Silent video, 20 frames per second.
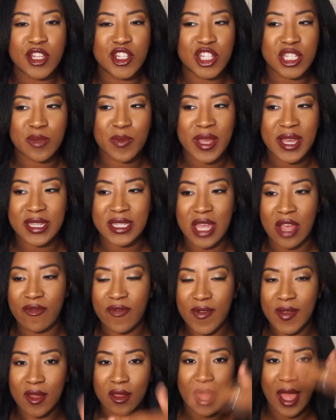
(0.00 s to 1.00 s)
just because I
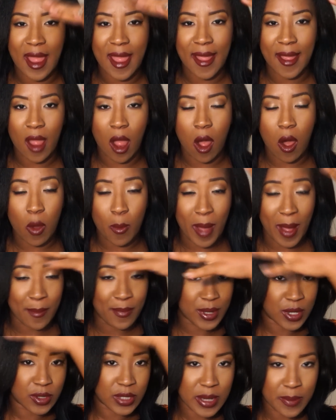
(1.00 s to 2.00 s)
feel like all my
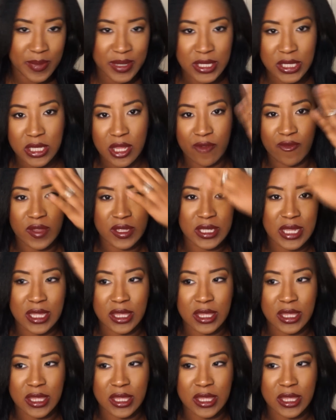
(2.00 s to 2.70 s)
buildup and stuff is